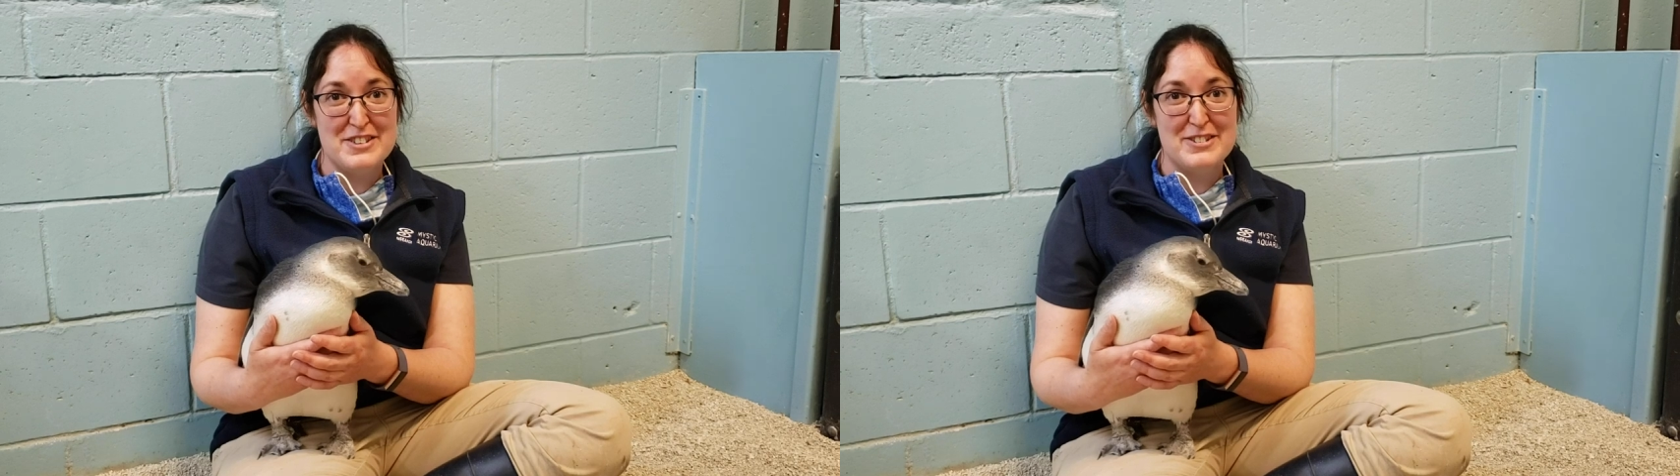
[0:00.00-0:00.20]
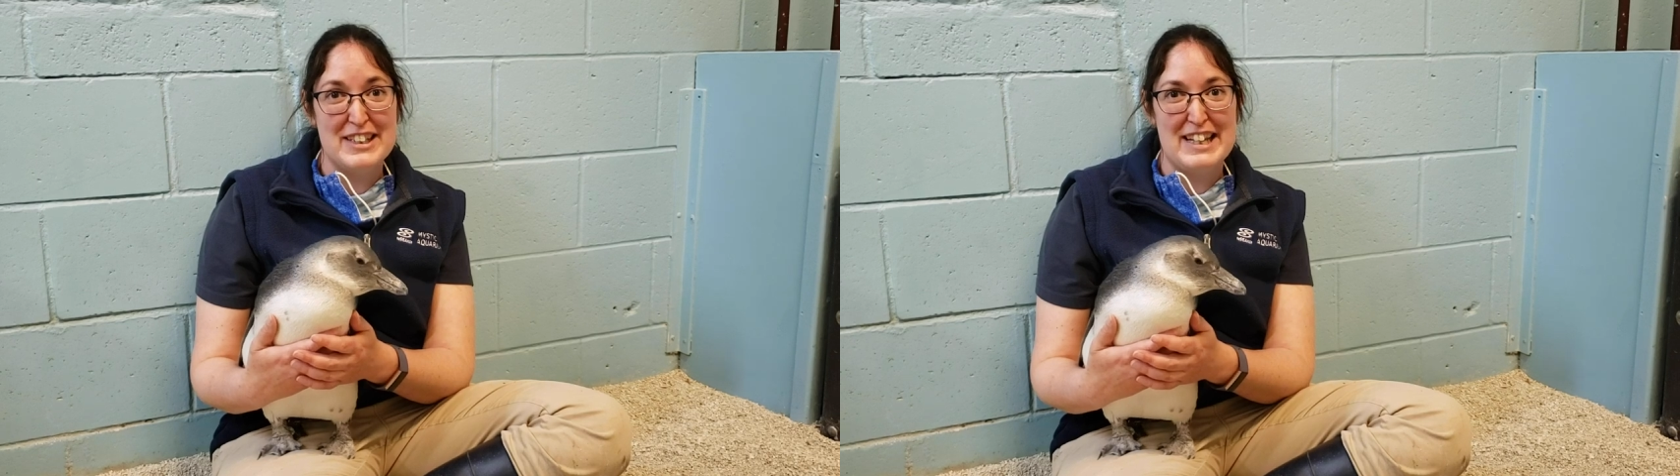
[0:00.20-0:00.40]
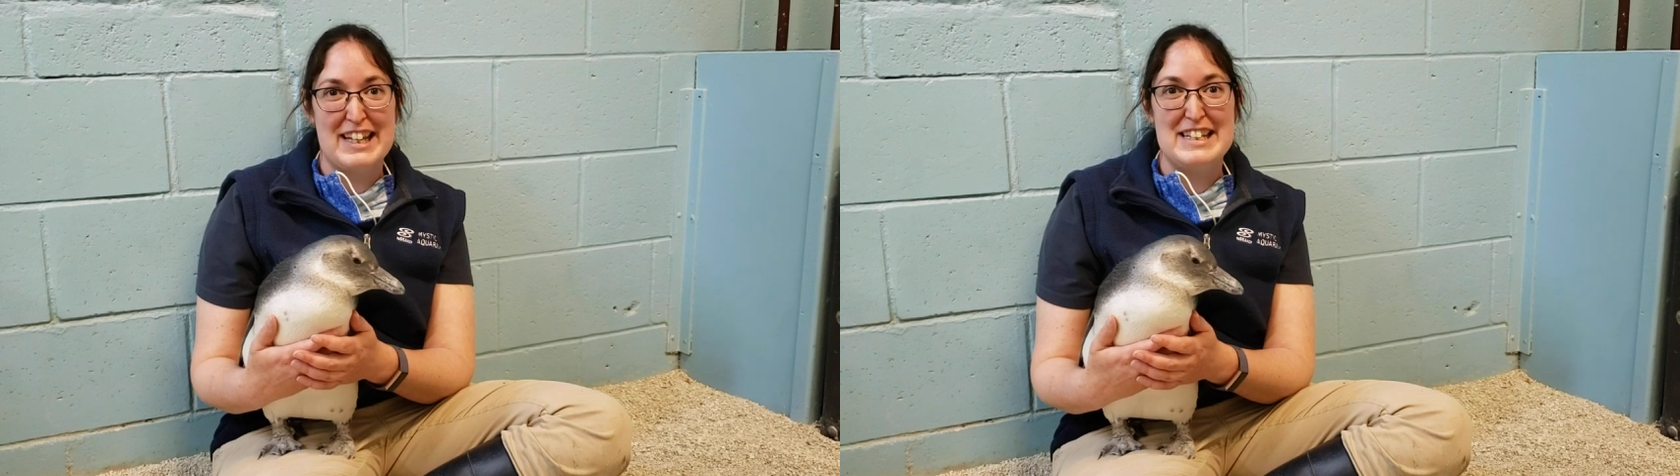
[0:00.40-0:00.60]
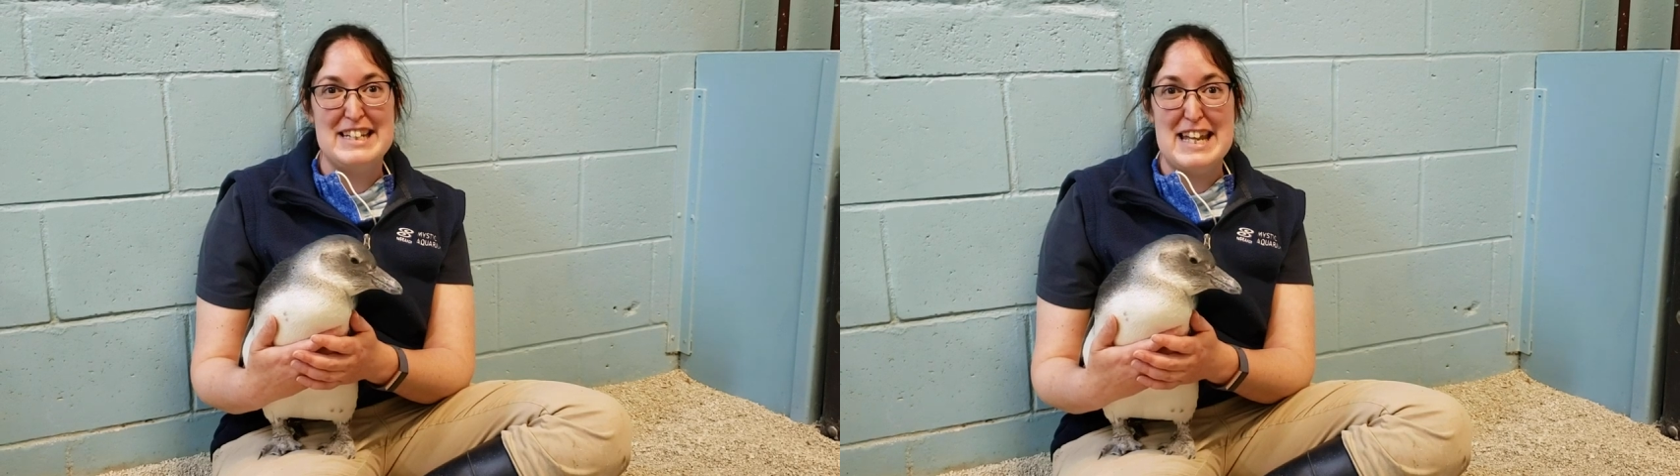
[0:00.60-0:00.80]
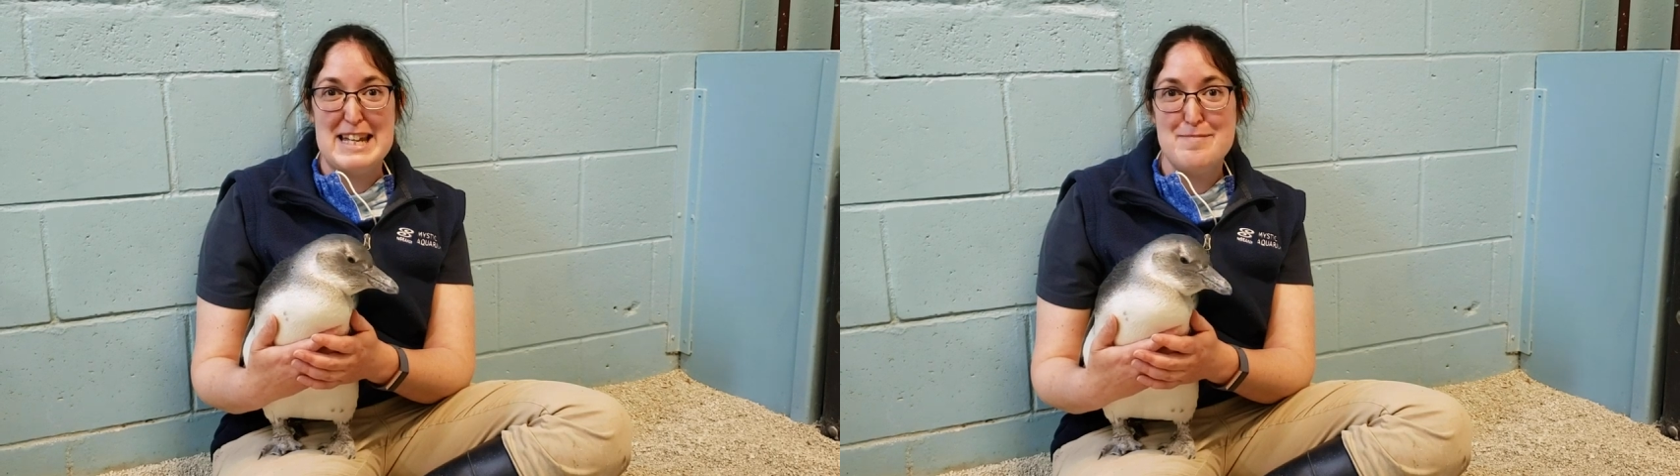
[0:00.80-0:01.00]
doing a
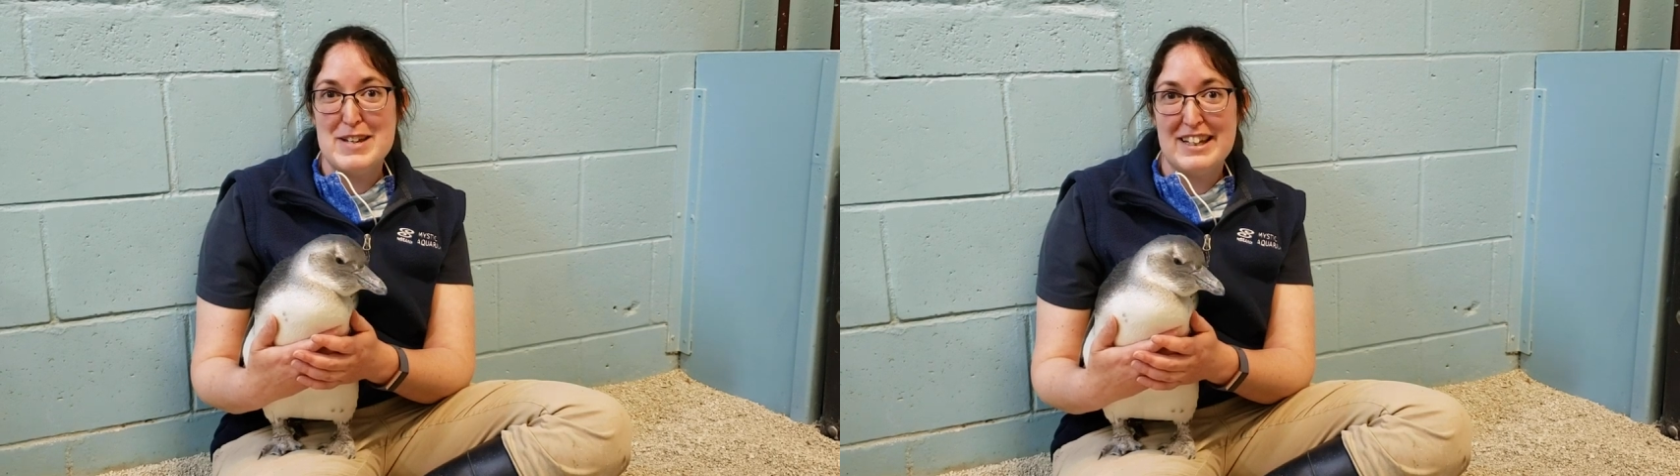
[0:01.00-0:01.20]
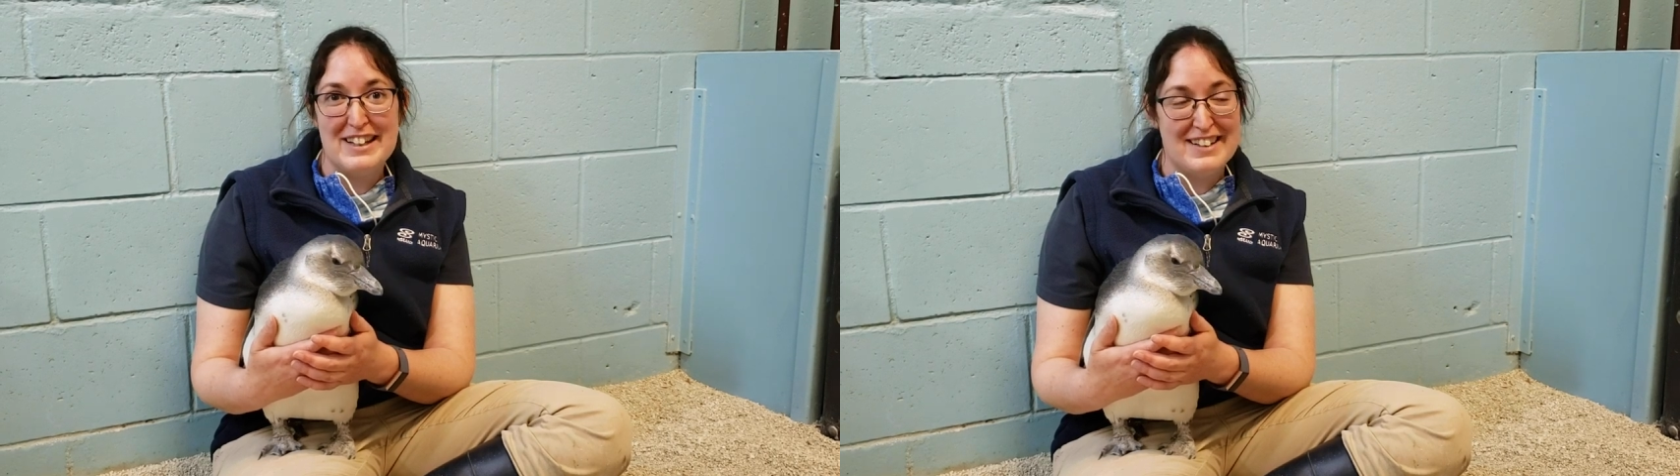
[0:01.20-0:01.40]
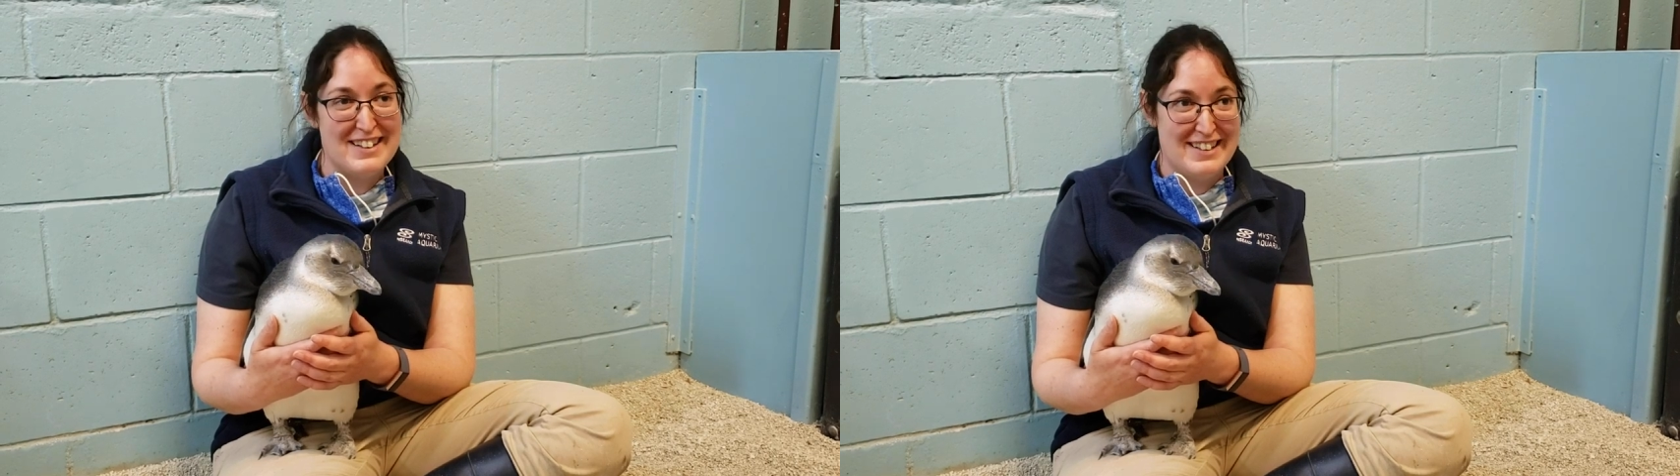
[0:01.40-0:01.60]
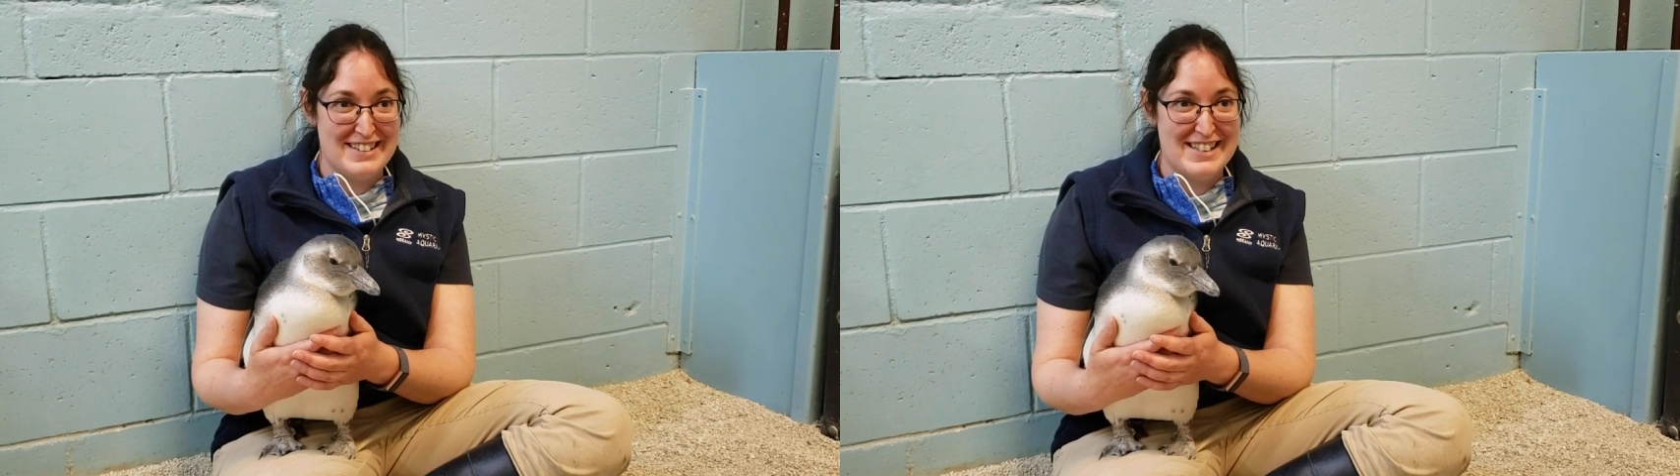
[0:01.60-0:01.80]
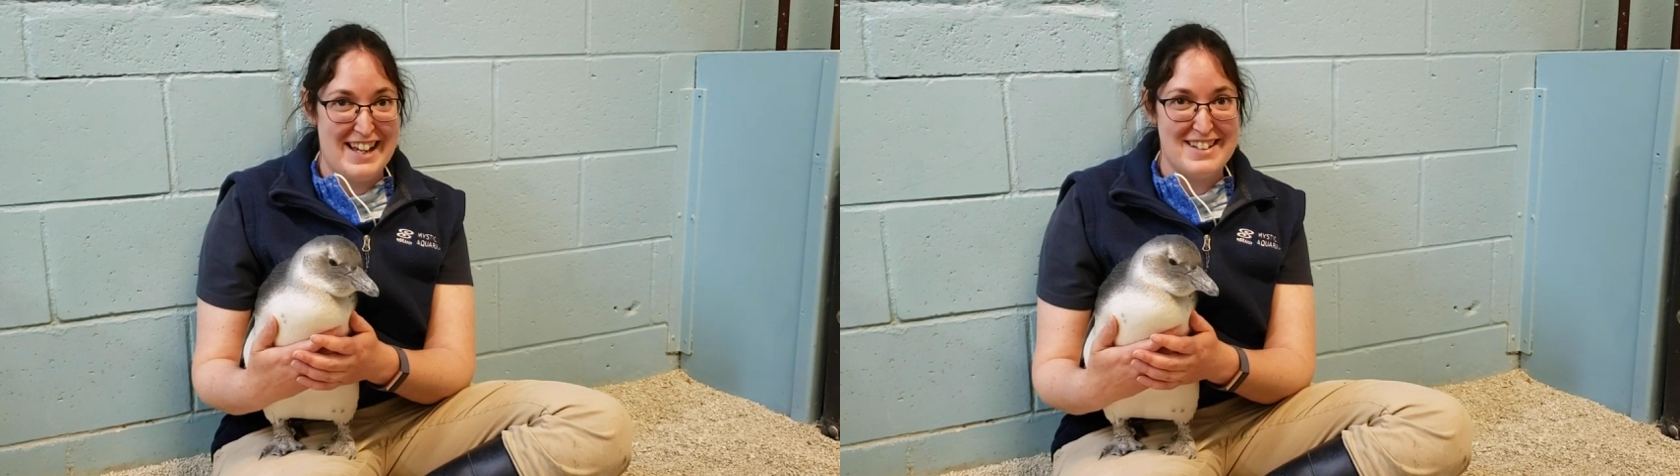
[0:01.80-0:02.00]
naming
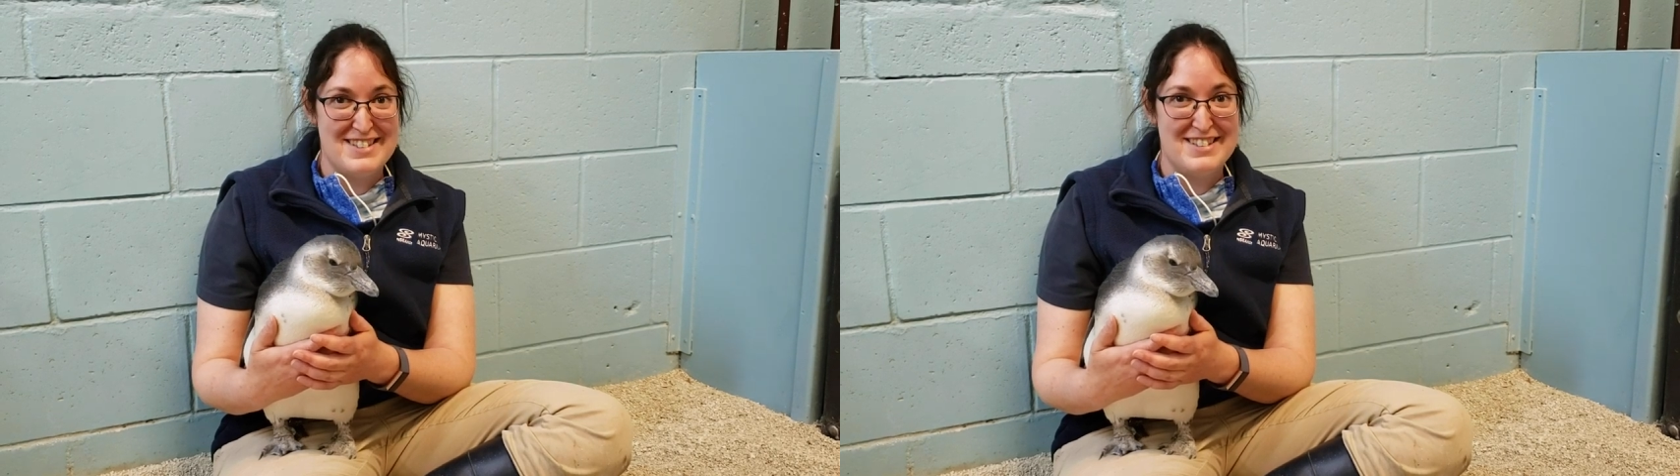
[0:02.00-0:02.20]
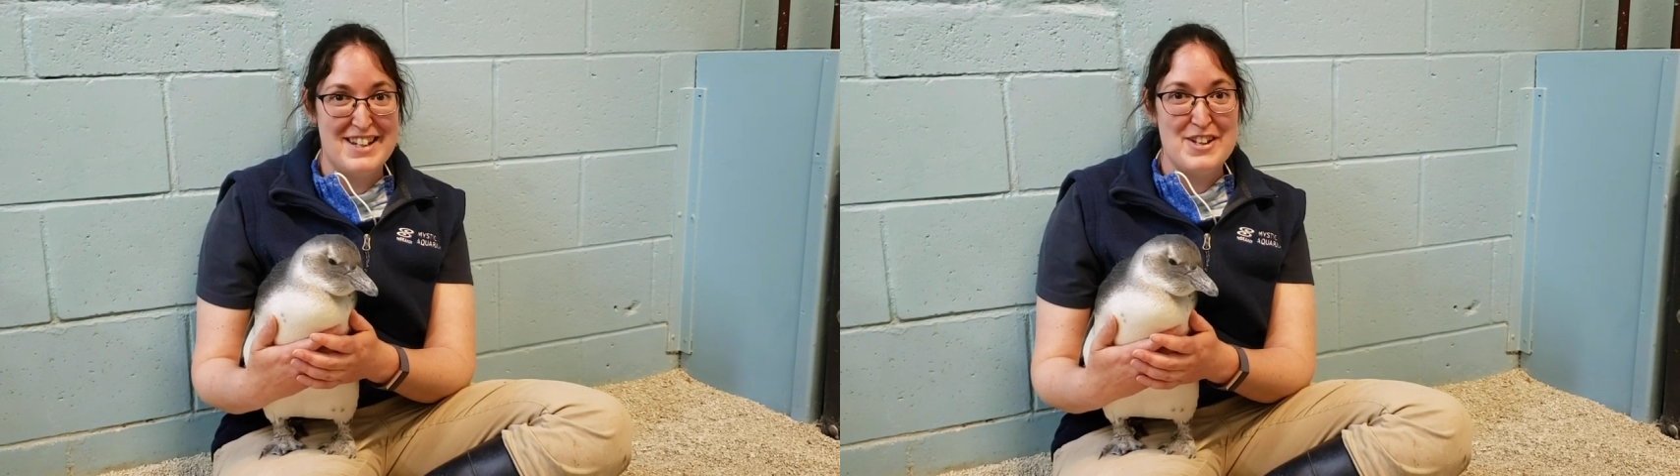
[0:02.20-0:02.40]
contest.